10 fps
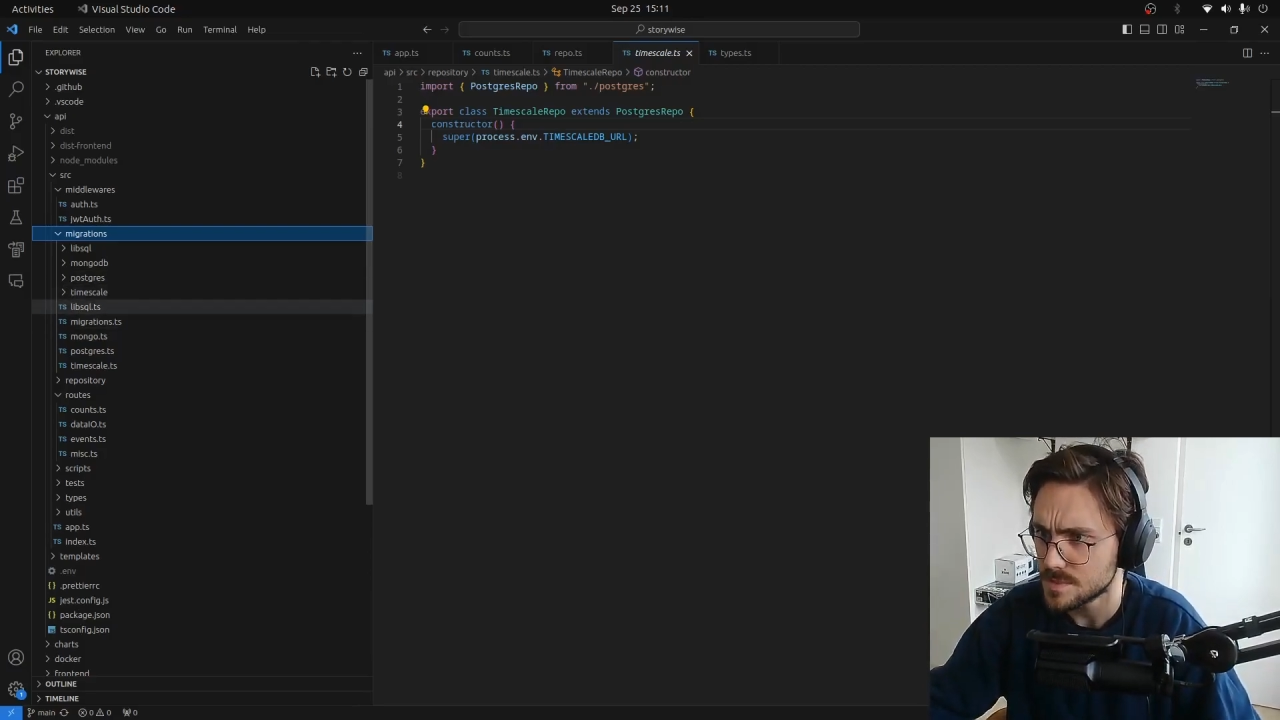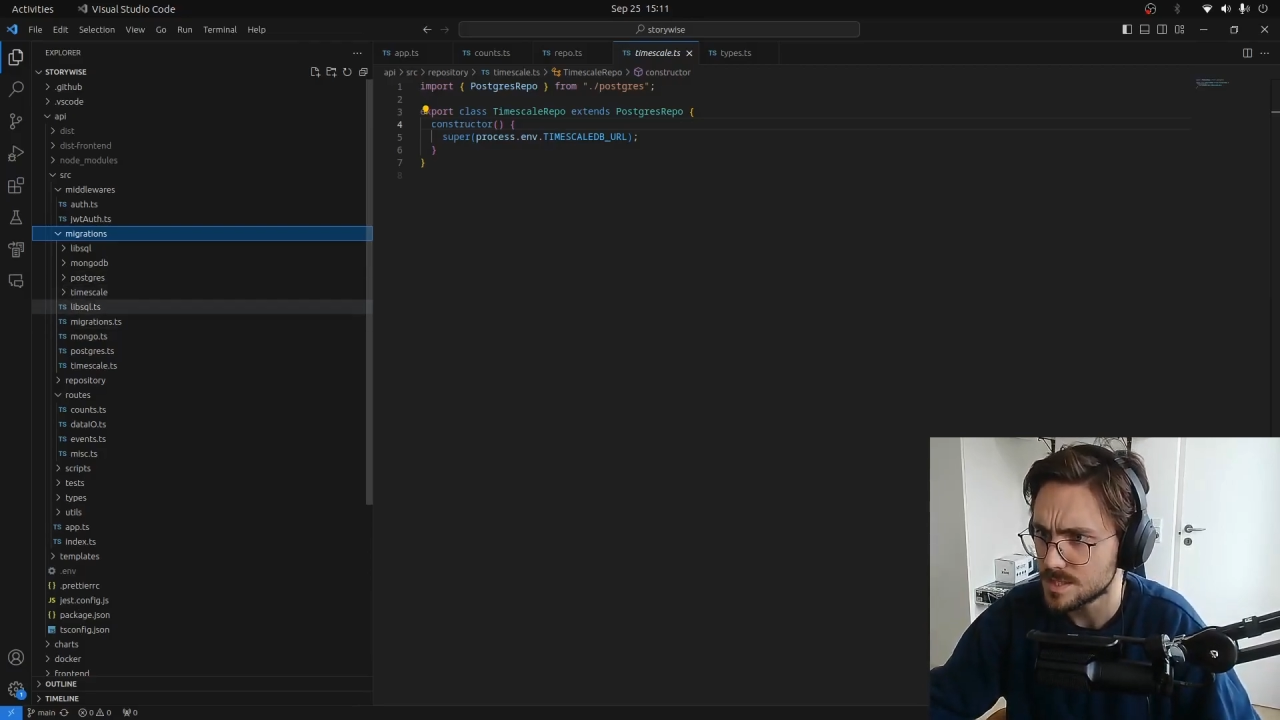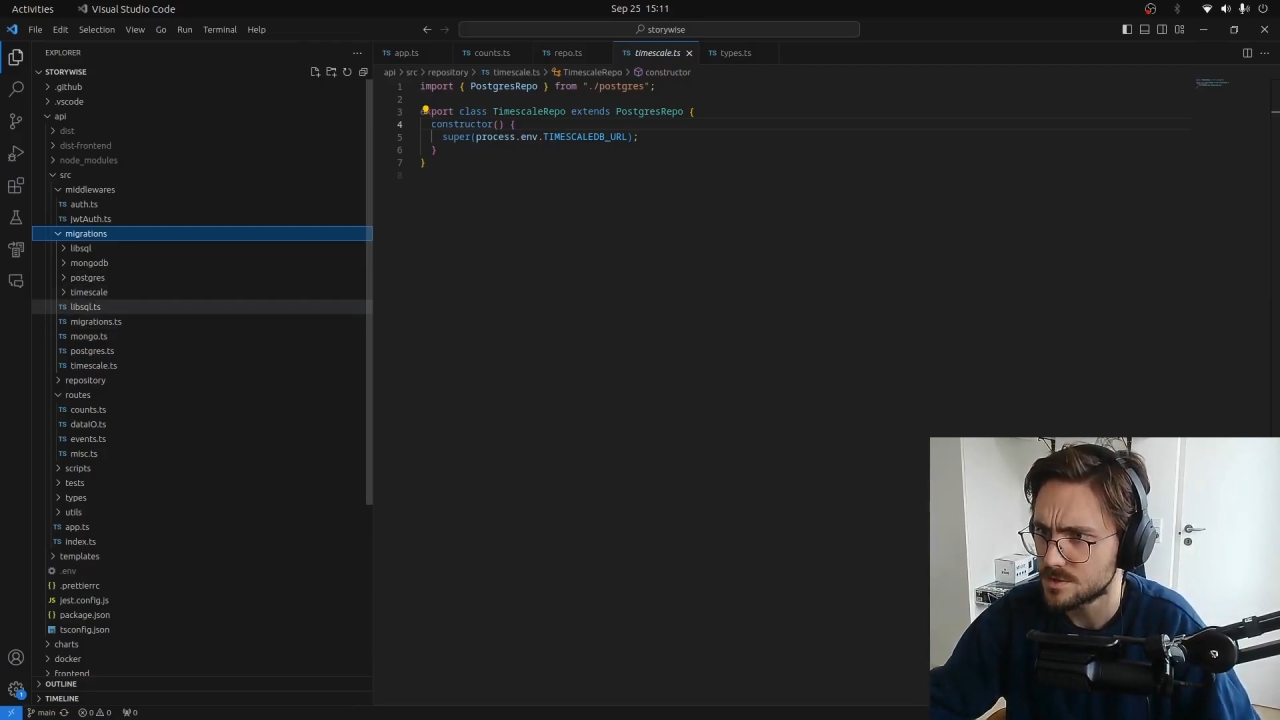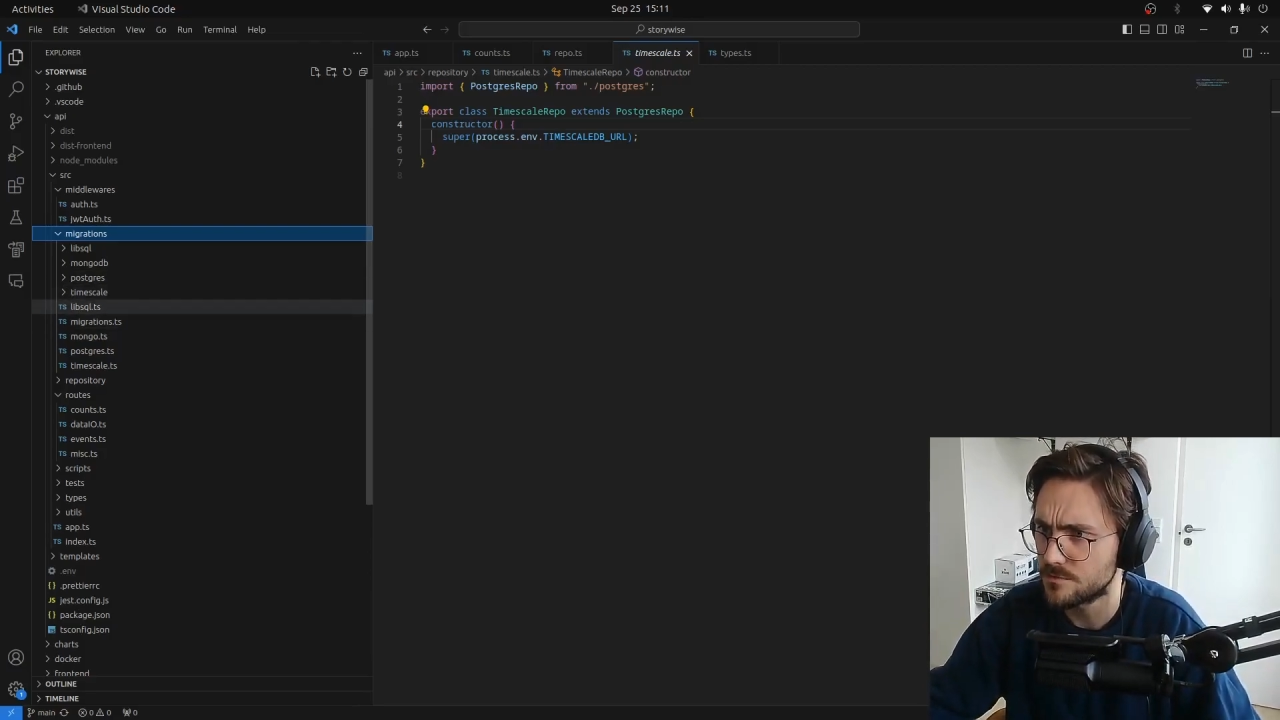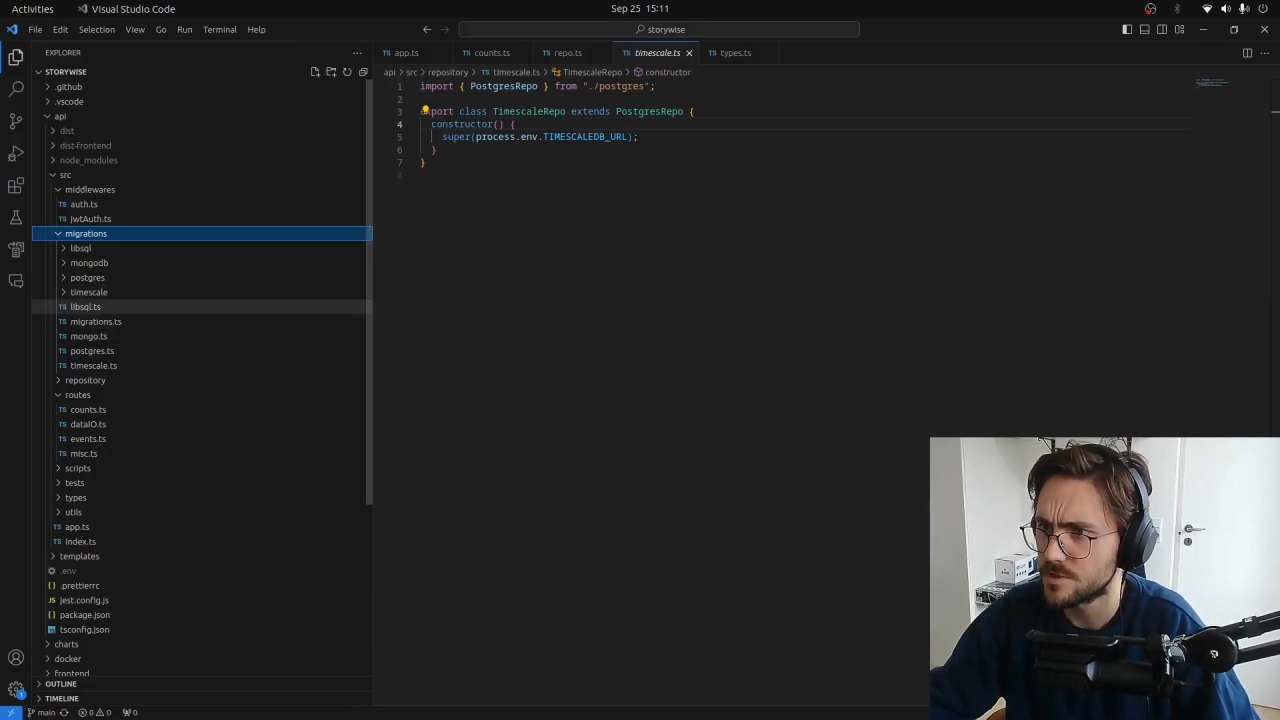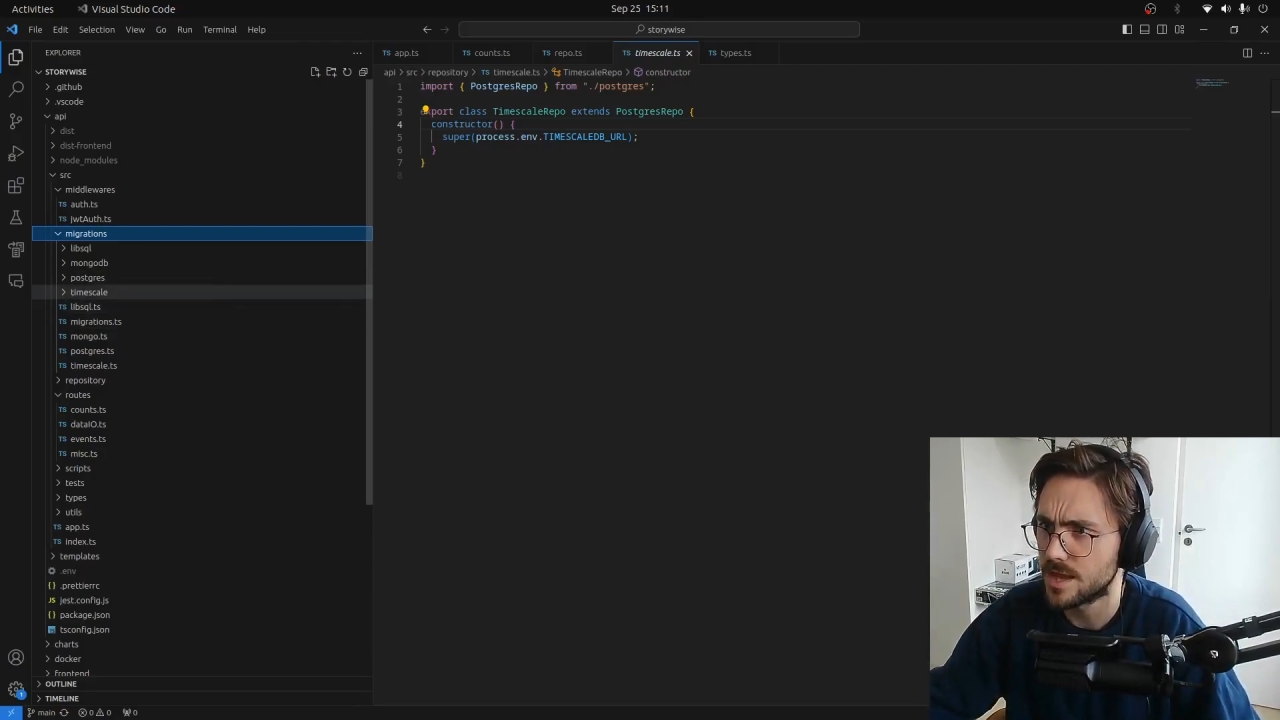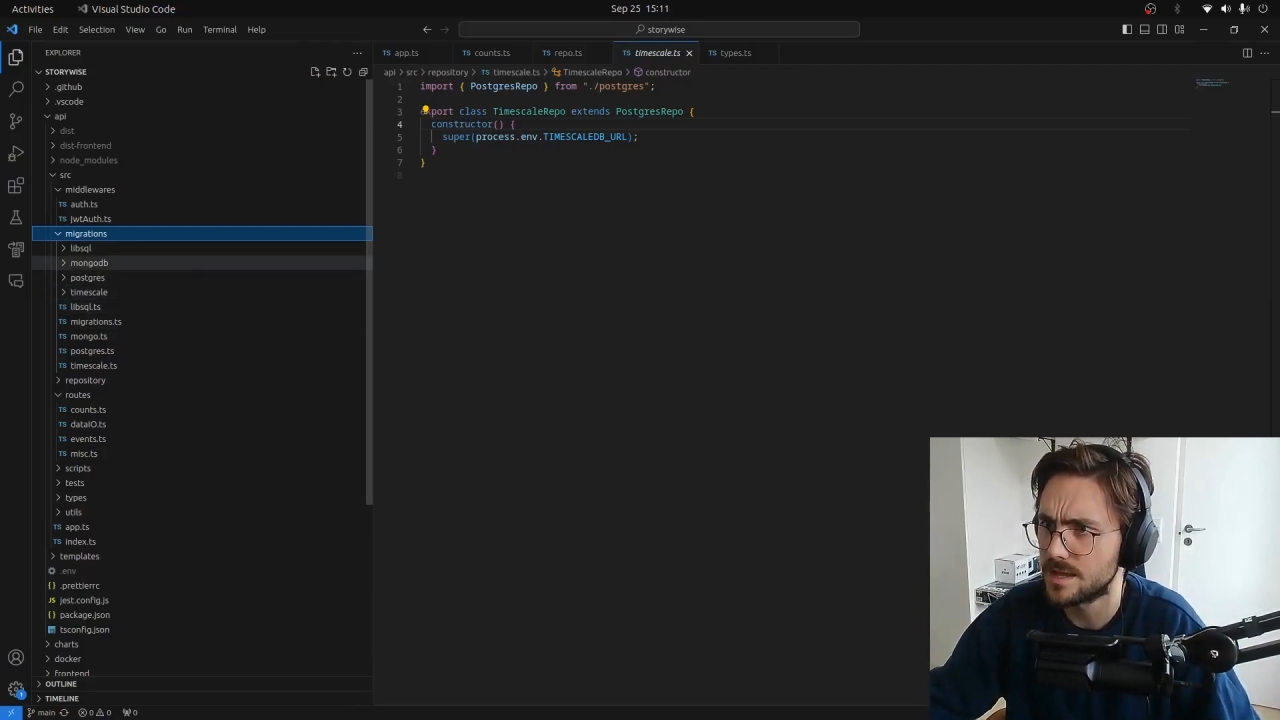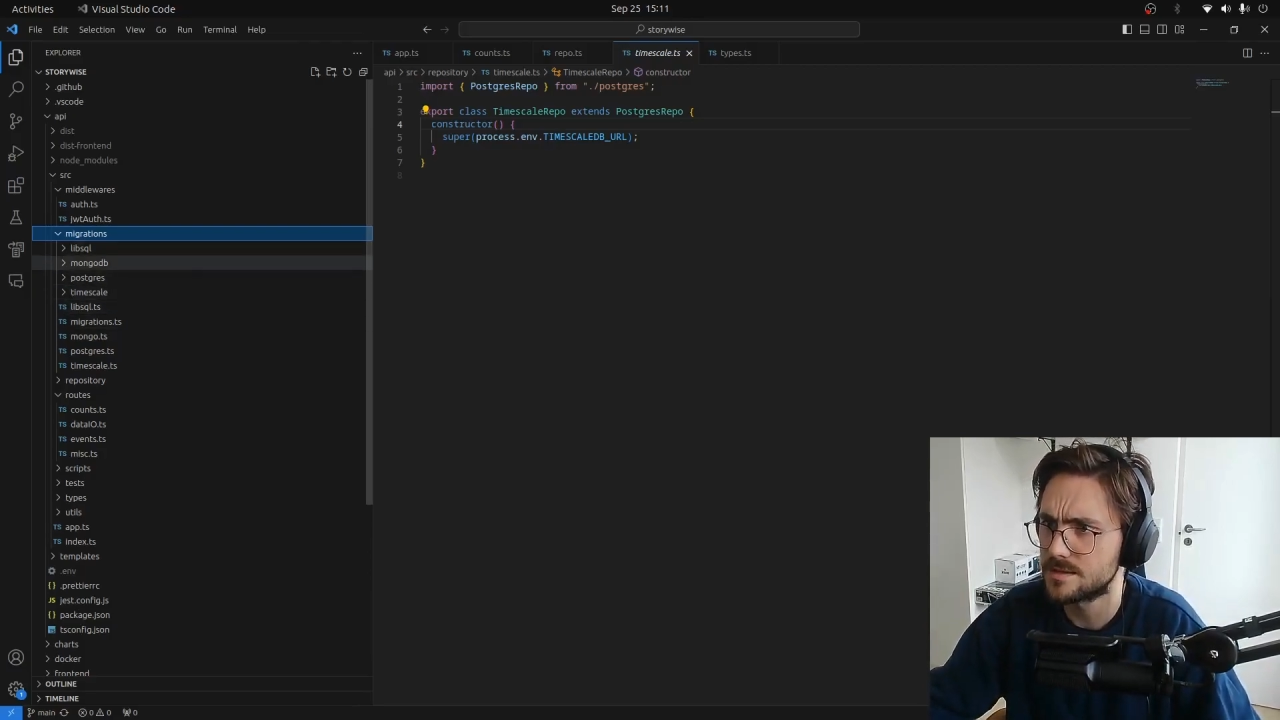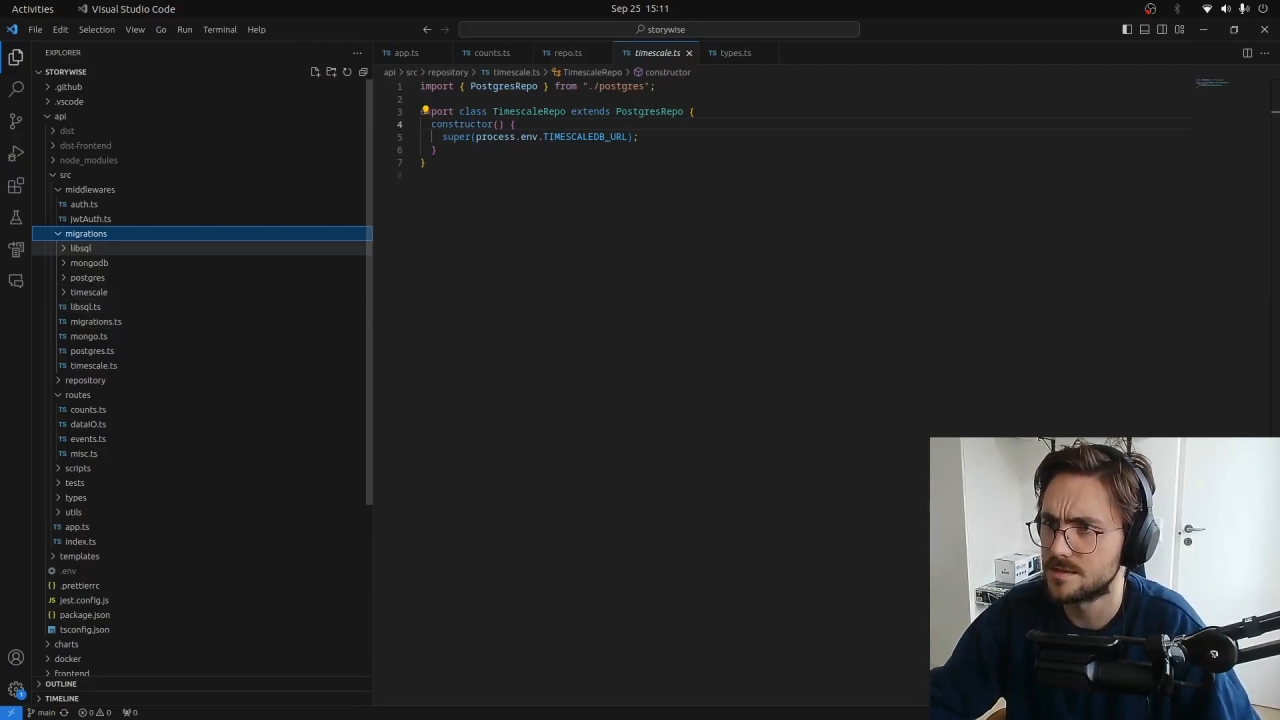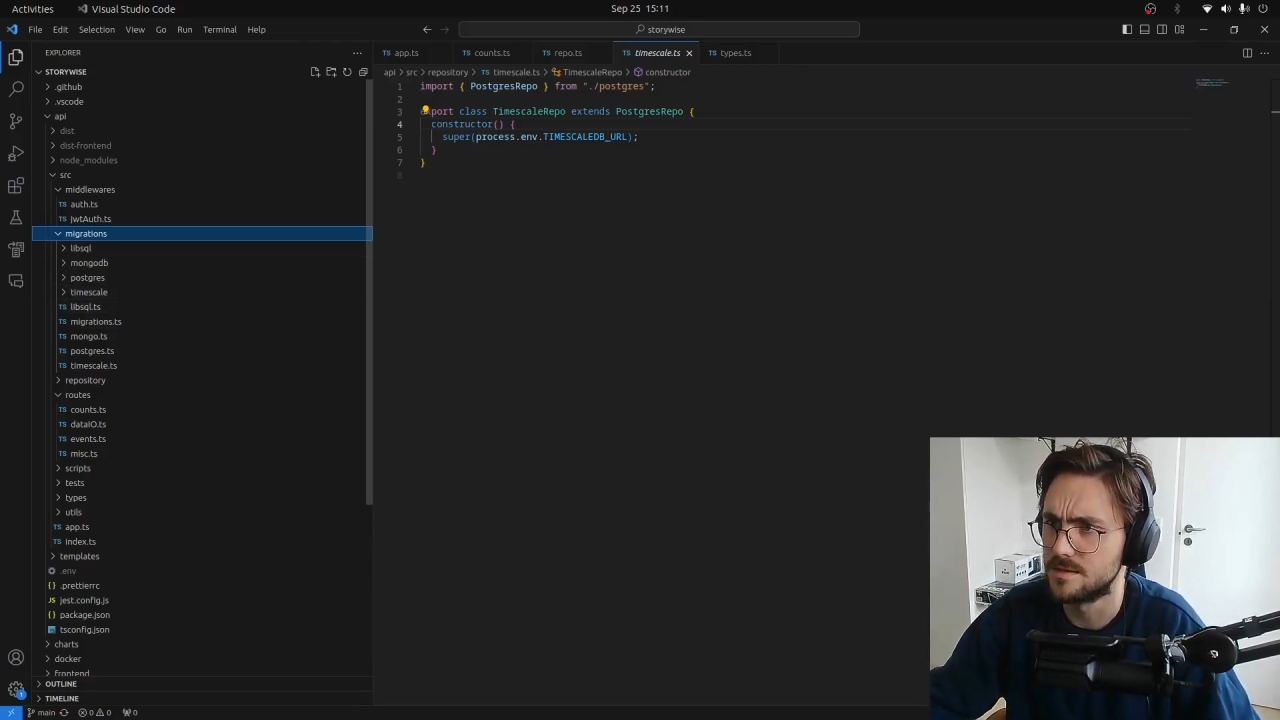So for that,